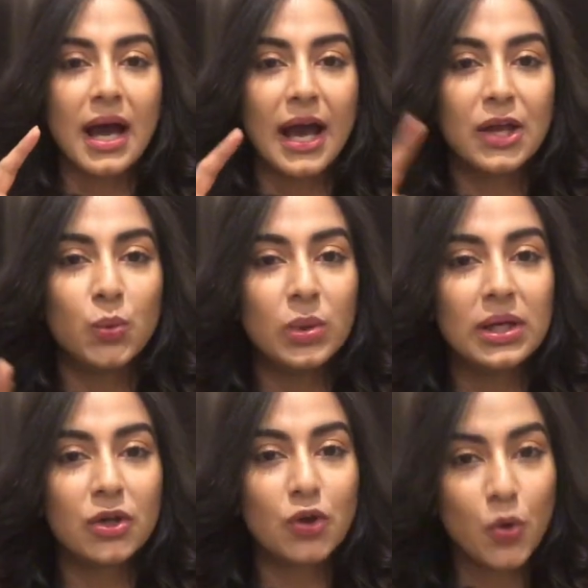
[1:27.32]
I
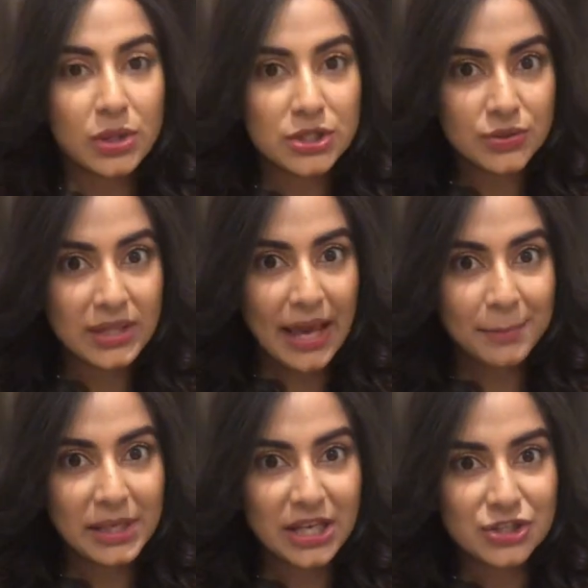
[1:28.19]
will go into the
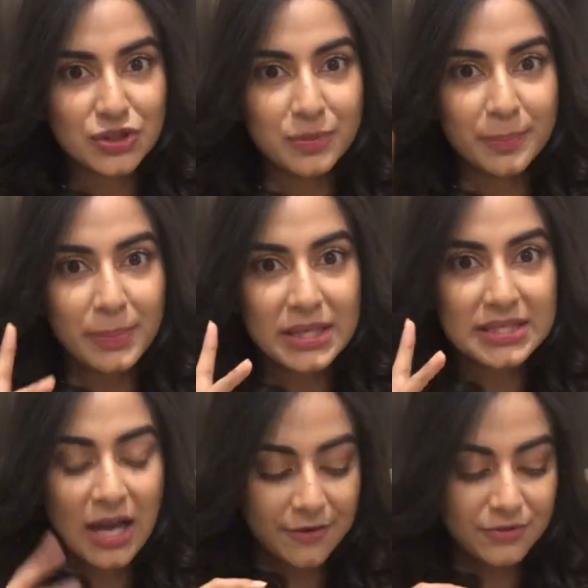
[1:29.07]
application
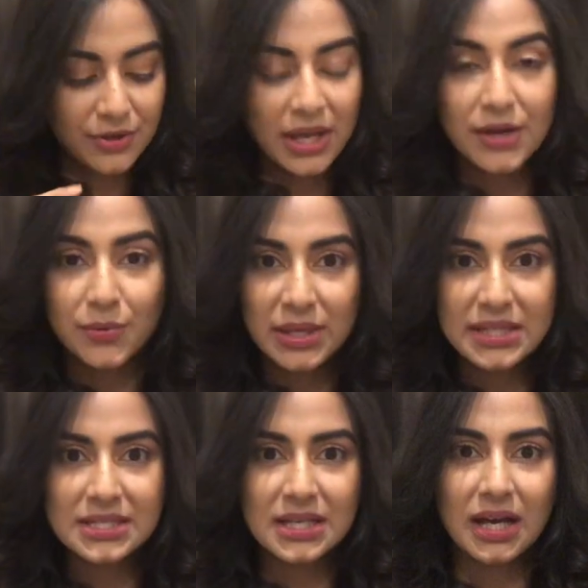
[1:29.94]
bit after I
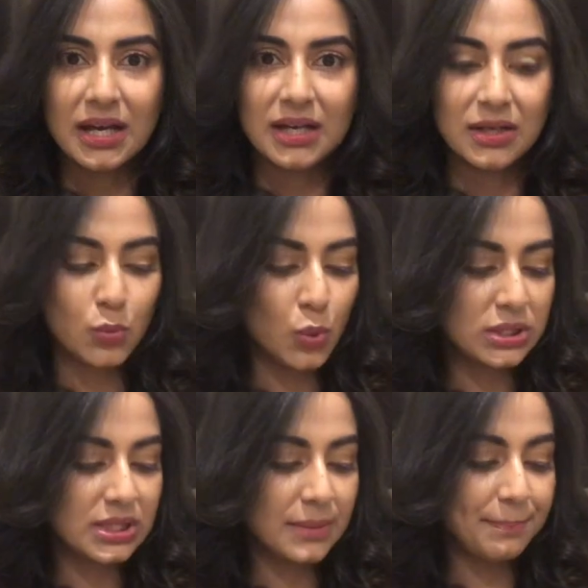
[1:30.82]
read
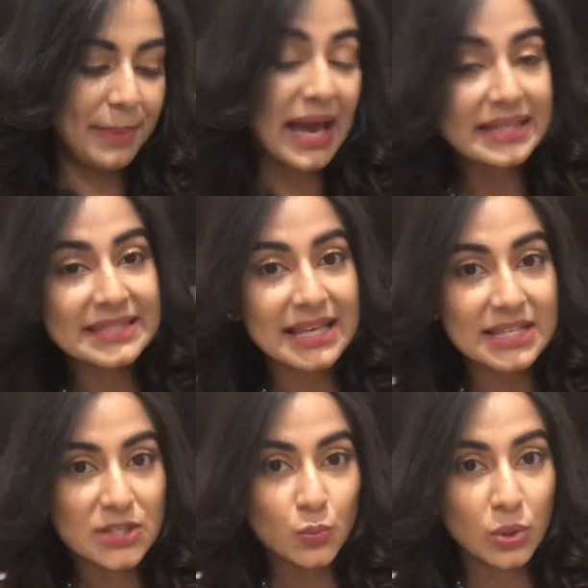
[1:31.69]
what the pack
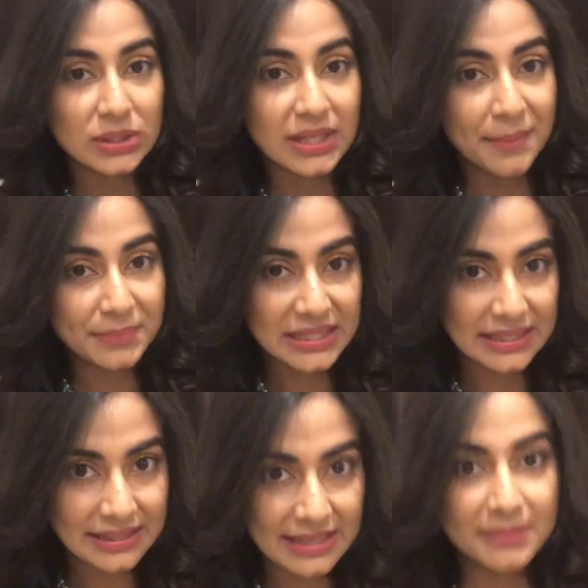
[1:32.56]
says and what the
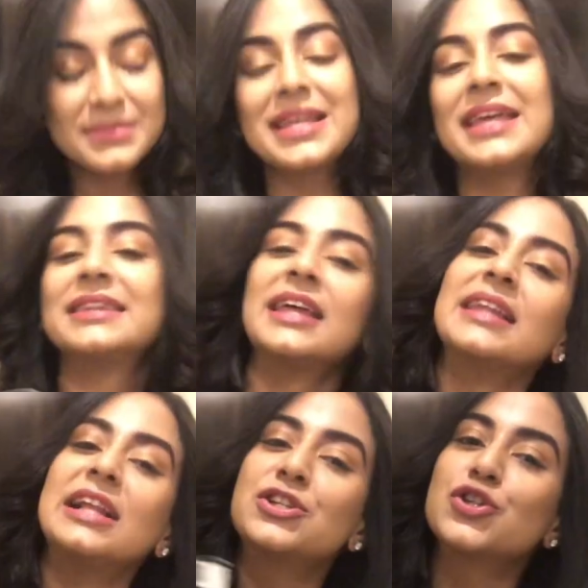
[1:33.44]
company claims, and
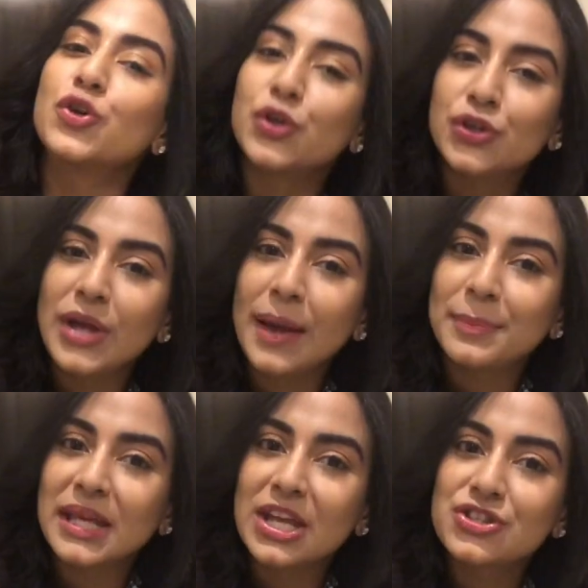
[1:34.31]
then I'll show you the
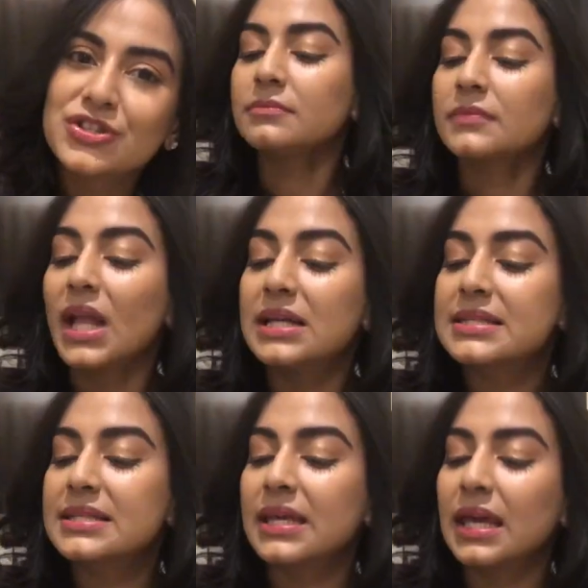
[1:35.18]
application.
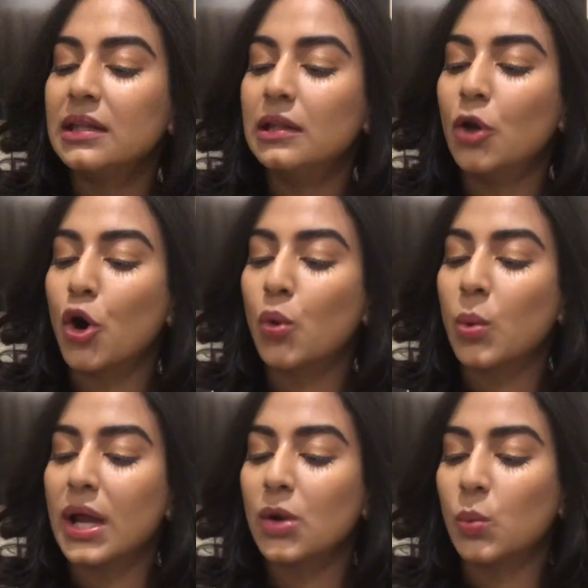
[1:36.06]
Skin
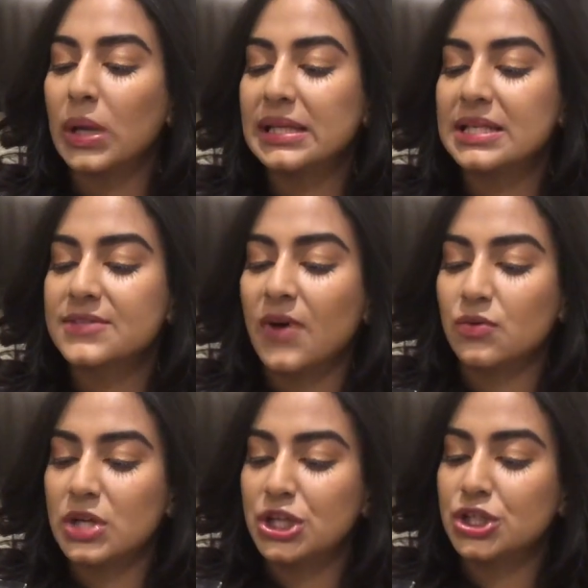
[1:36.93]
Longwear Weightless
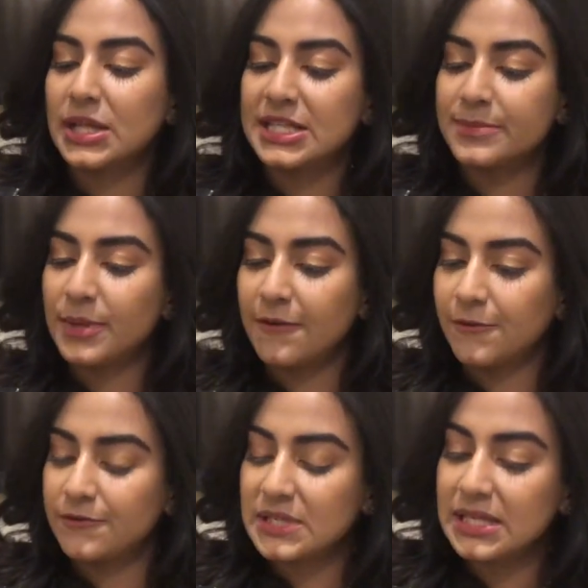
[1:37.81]
Foundation SPF
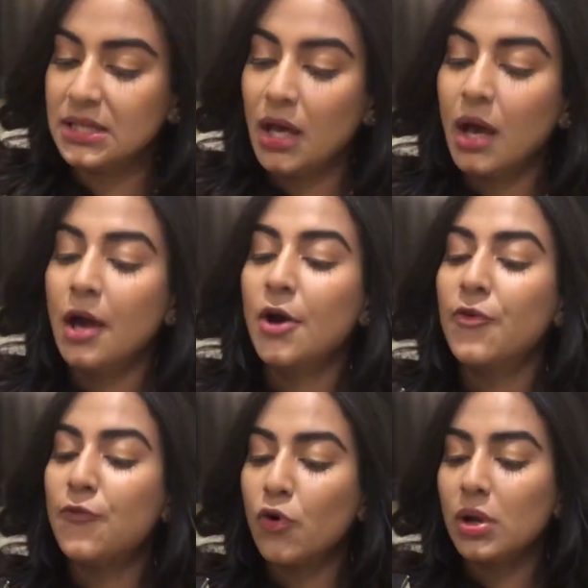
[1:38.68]
15.
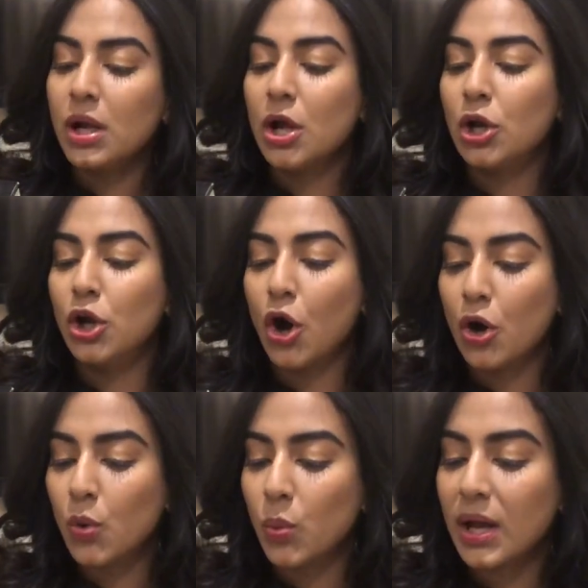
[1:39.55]
Full
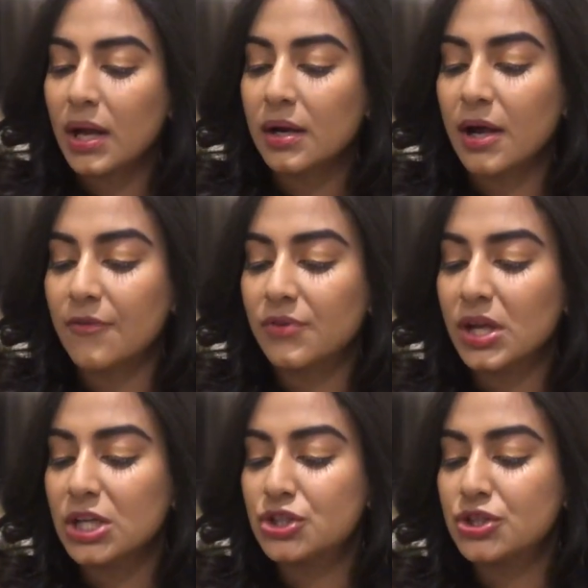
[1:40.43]
longwear
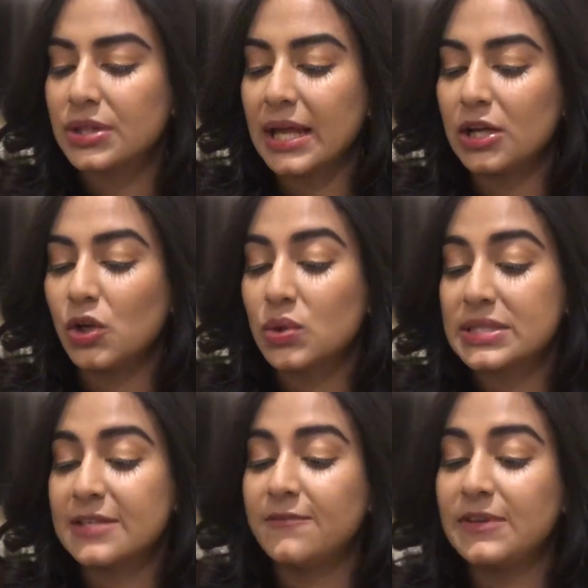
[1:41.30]
coverage that
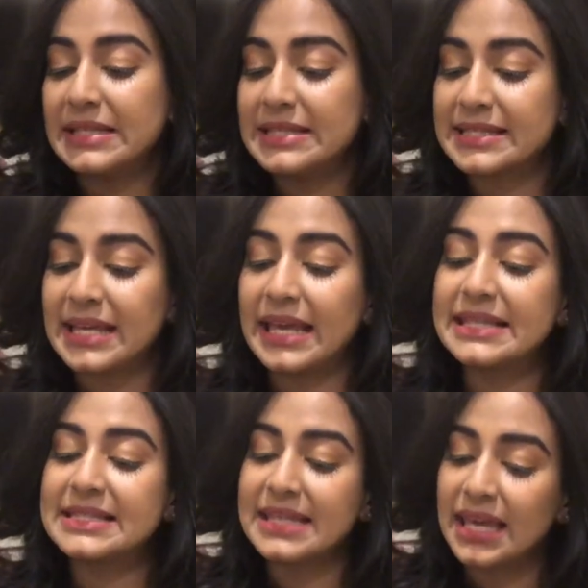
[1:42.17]
looks and feels
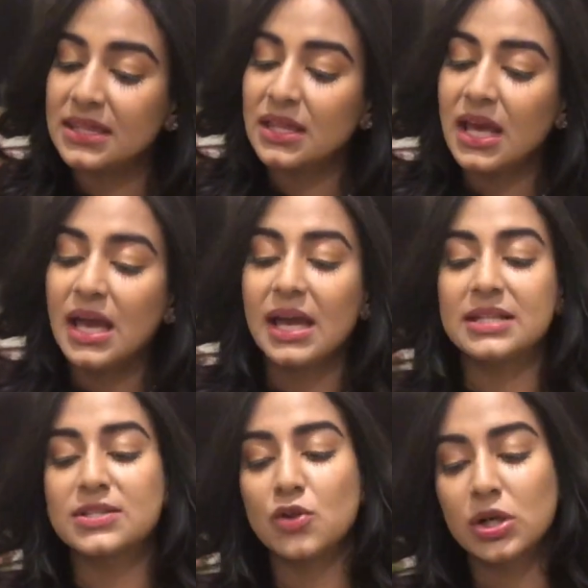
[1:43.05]
like skin.
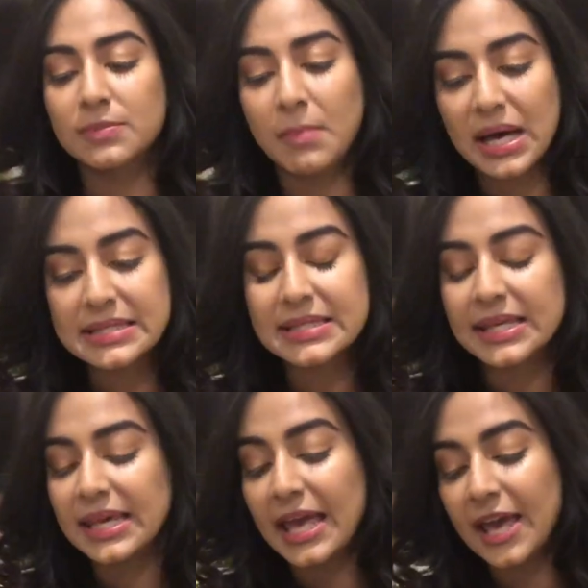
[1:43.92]
It's not
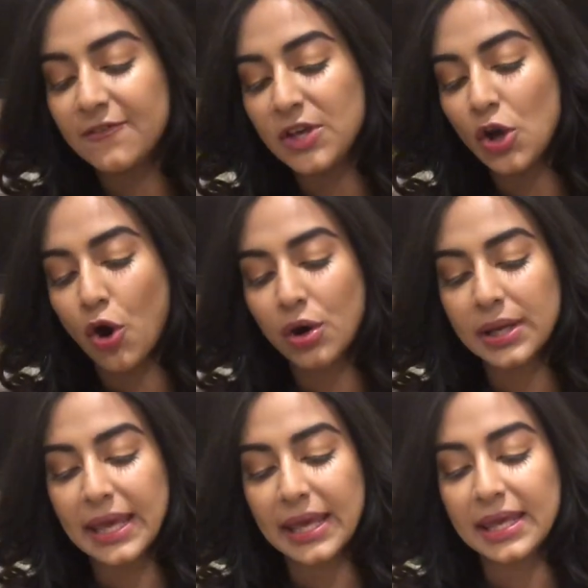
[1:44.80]
musky, heavy or
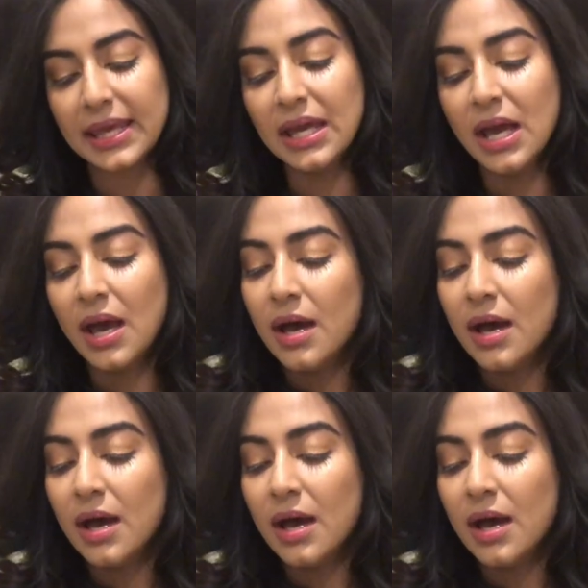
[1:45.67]
cakey.